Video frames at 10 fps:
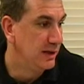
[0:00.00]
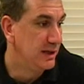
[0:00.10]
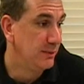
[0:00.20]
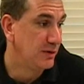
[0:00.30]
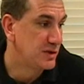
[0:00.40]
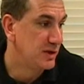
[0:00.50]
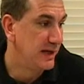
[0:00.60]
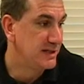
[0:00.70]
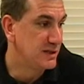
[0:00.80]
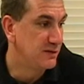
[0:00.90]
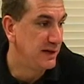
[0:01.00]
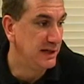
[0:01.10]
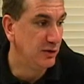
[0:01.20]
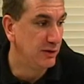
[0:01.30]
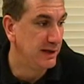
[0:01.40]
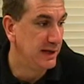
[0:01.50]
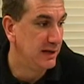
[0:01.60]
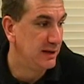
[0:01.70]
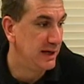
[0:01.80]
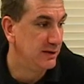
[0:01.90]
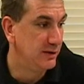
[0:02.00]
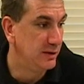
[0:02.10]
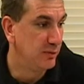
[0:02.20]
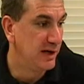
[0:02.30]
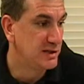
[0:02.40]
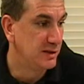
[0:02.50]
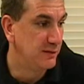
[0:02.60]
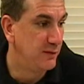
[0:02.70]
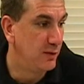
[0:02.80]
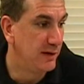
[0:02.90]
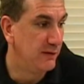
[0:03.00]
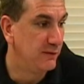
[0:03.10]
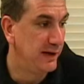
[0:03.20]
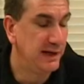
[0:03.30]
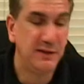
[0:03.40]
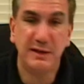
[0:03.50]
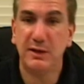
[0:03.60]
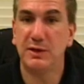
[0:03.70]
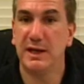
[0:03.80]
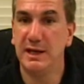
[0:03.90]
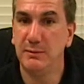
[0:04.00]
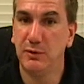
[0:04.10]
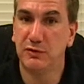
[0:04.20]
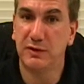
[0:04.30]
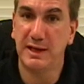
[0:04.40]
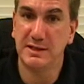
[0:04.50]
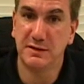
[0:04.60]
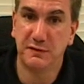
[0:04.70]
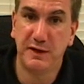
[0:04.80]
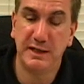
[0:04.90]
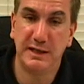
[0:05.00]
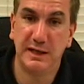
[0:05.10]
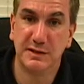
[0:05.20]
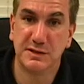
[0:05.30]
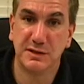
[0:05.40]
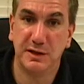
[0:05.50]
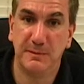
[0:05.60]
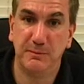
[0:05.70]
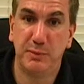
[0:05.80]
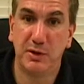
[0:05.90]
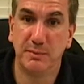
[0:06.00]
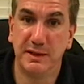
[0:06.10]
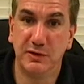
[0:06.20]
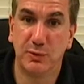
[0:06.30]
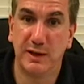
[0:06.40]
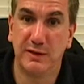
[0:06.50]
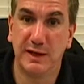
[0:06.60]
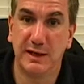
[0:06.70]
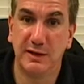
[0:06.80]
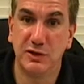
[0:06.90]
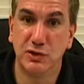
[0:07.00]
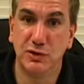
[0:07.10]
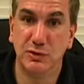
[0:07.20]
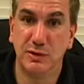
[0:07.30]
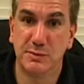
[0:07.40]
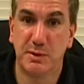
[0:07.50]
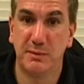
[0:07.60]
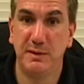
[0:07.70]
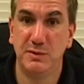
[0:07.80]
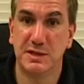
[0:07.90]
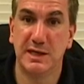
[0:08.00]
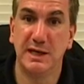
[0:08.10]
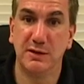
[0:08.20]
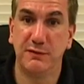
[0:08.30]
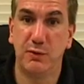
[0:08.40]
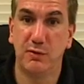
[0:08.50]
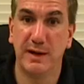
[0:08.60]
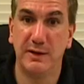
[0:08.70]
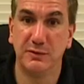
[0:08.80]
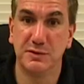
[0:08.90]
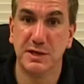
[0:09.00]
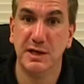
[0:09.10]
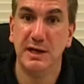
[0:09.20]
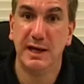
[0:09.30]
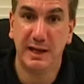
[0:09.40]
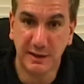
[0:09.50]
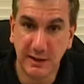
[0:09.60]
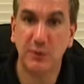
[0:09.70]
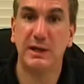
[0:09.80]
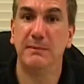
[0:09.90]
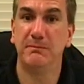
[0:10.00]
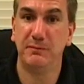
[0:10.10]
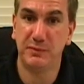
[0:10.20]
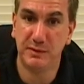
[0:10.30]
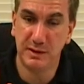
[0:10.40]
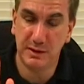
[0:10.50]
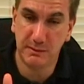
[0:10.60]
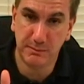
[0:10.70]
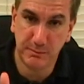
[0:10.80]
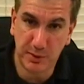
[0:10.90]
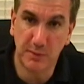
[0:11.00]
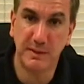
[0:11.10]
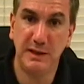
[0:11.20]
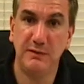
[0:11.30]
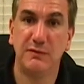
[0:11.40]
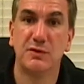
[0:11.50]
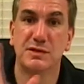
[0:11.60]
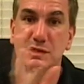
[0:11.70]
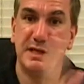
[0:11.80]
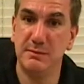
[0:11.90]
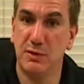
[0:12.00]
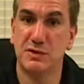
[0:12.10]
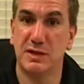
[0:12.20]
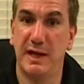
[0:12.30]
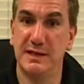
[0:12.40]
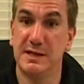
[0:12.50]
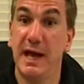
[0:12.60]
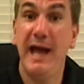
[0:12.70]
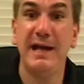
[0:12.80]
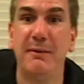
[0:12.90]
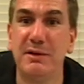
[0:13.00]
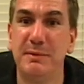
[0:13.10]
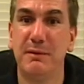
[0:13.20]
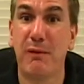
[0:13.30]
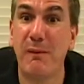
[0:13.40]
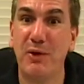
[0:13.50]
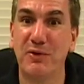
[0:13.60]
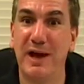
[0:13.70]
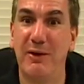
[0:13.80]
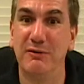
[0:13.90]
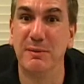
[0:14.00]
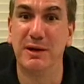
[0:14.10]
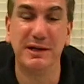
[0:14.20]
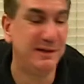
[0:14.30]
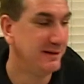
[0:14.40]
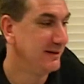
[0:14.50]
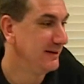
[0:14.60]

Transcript: Kimbo Slice is fighting in Grand Island, Nebraska in a 4-round fight. I think they ought to get Kimbo Slice to fight against Butterbean is what I think they should do, because Butterbean was the king of the 4-rounders. And I think they ought to get Butterbean versus Kimbo Slice. Hey, I'm going to be a promoter now, everybody.